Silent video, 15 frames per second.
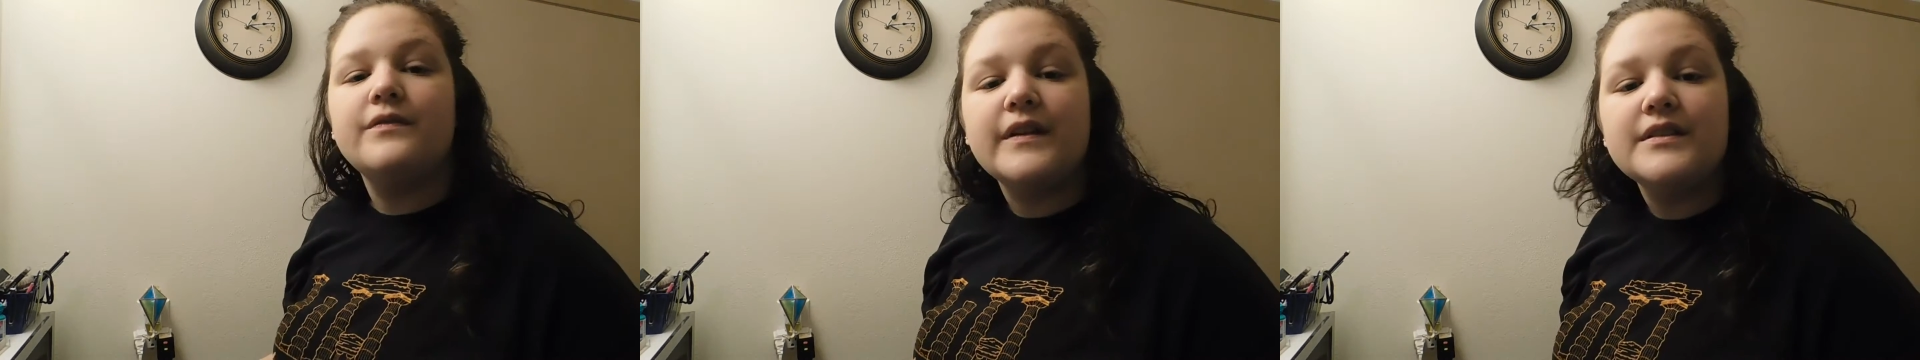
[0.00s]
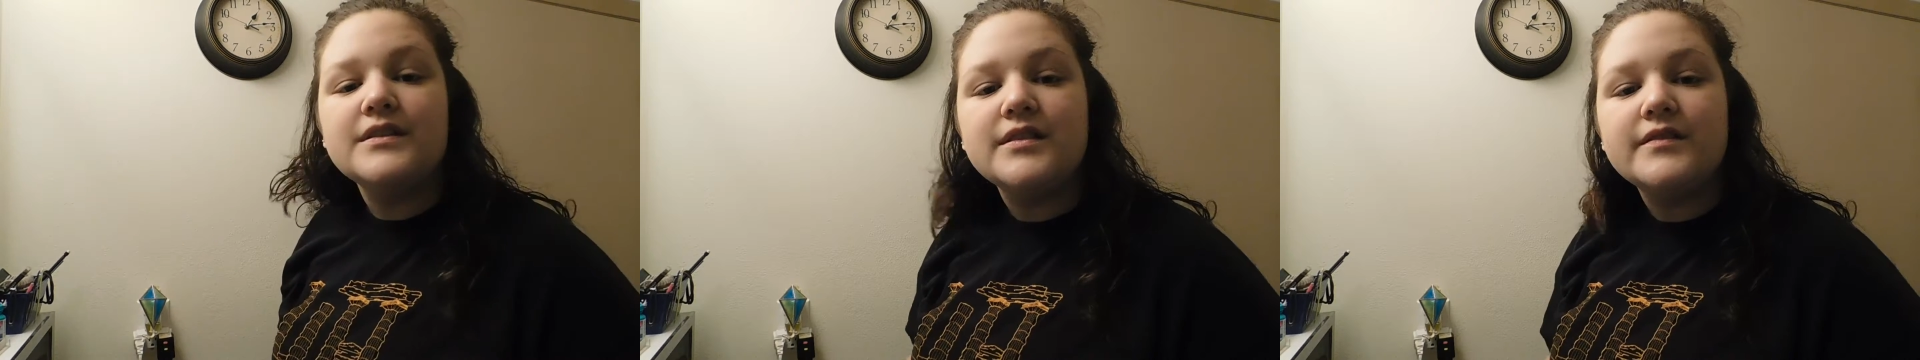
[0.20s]

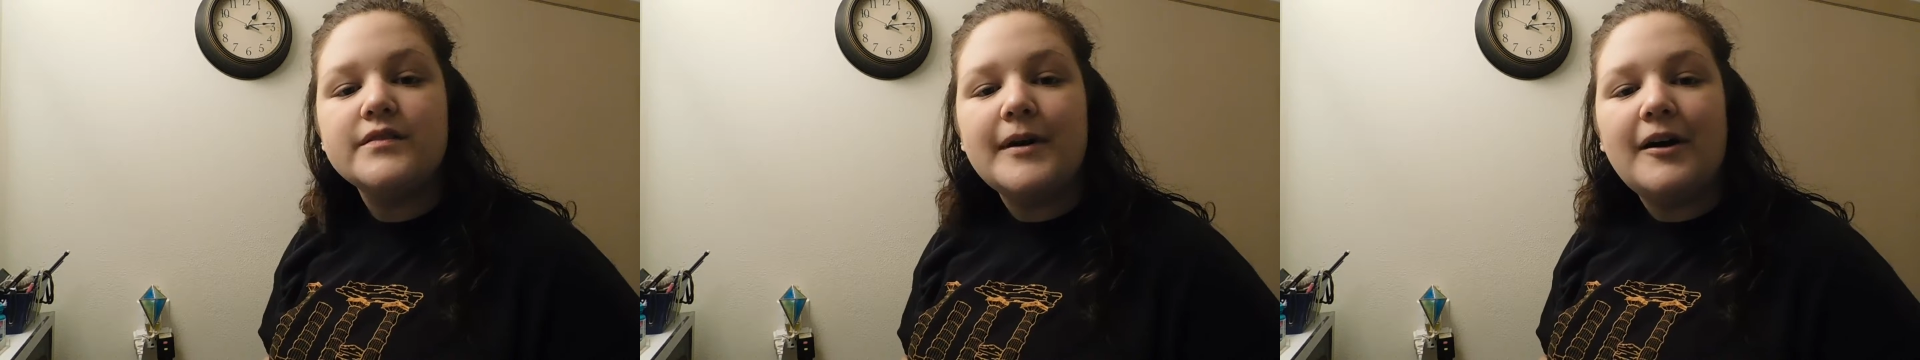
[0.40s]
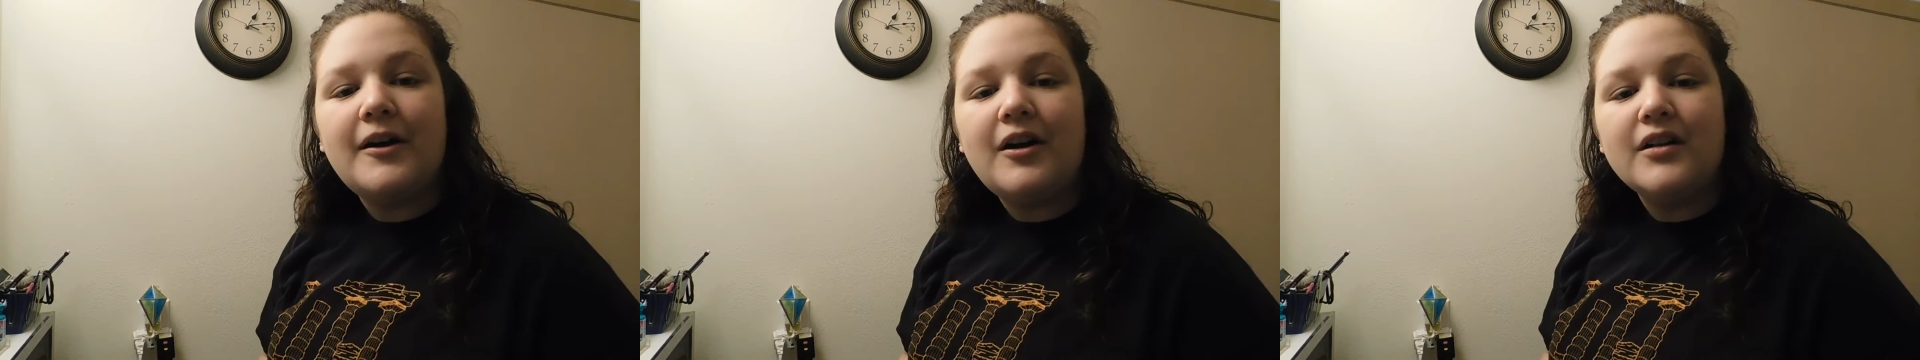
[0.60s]
offensive
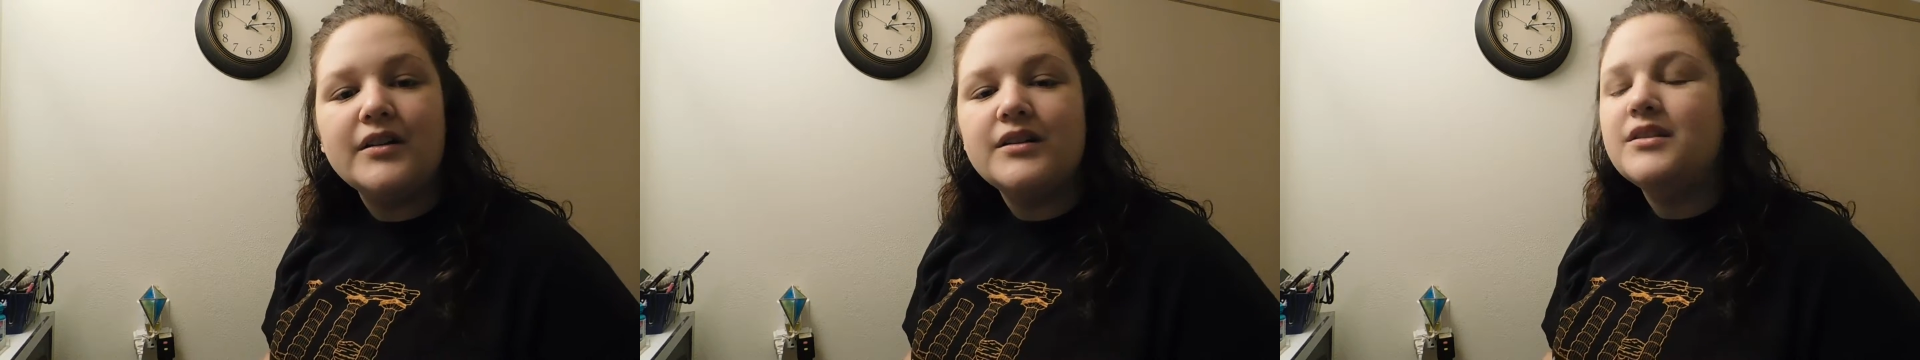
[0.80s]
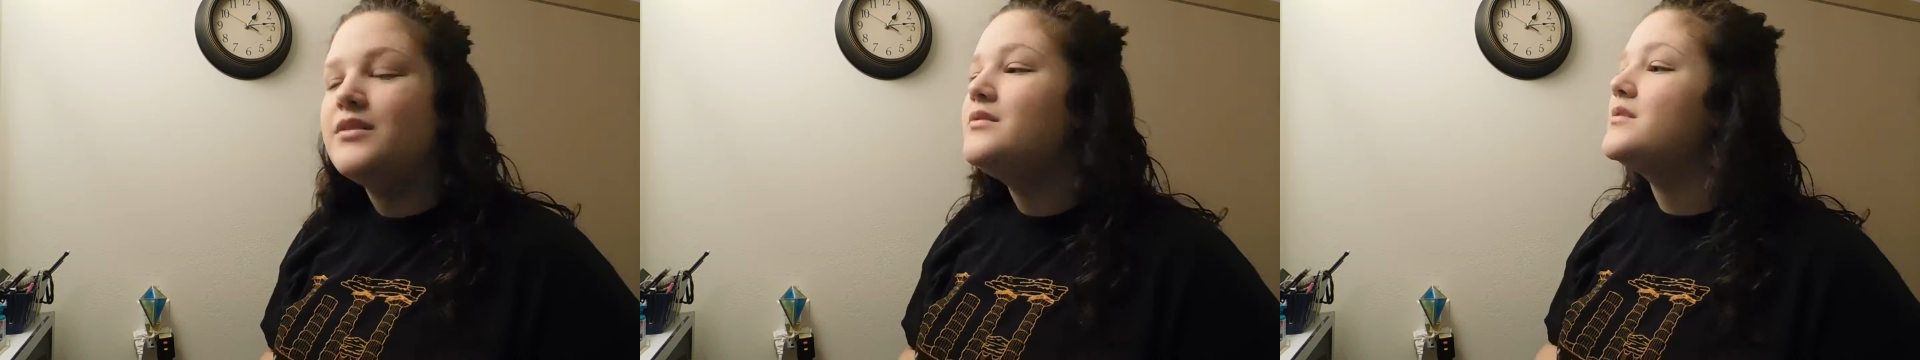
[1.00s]
about
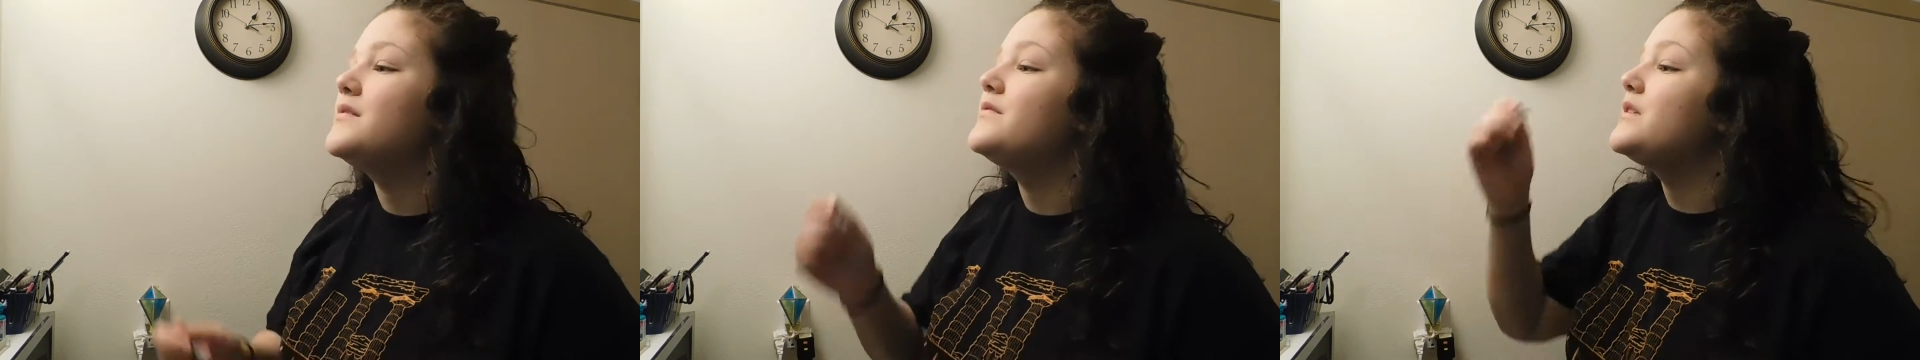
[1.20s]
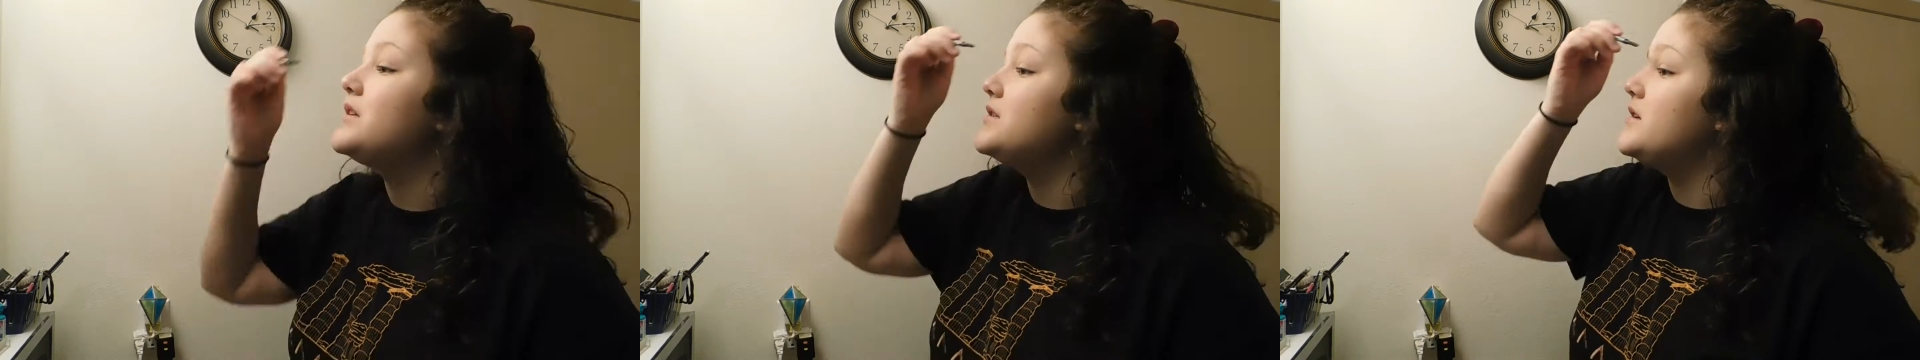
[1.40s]

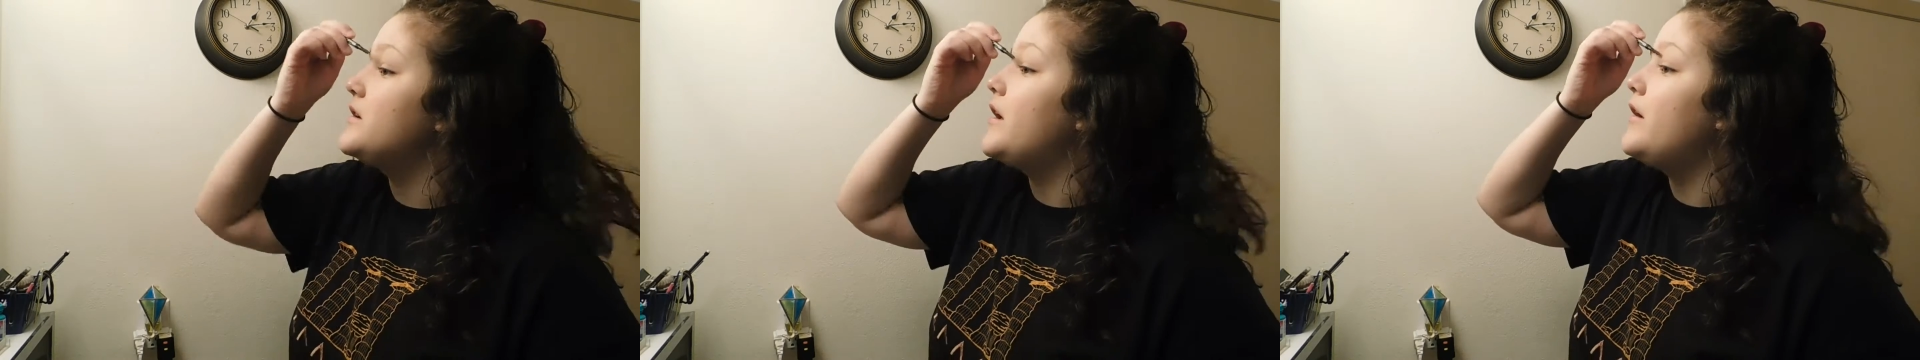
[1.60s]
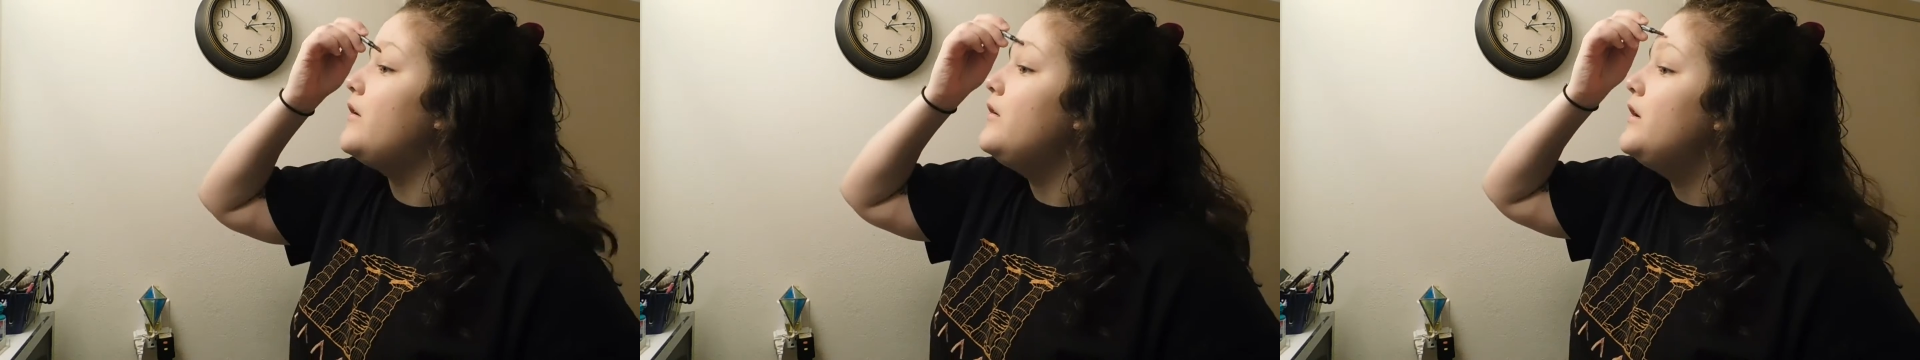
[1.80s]
all-inclusiveness, you
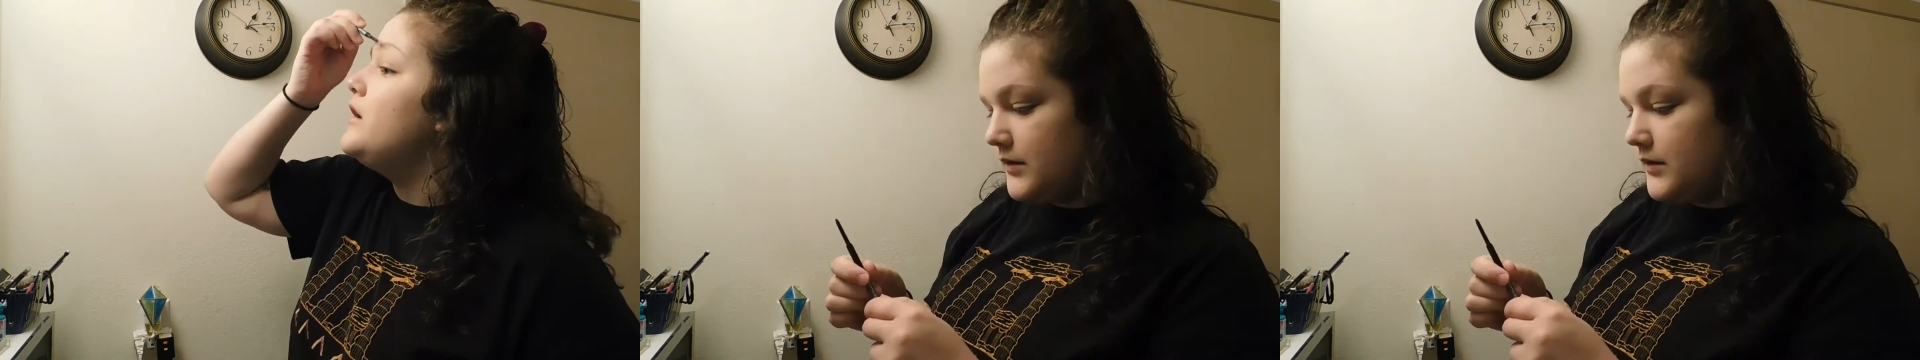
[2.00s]
know?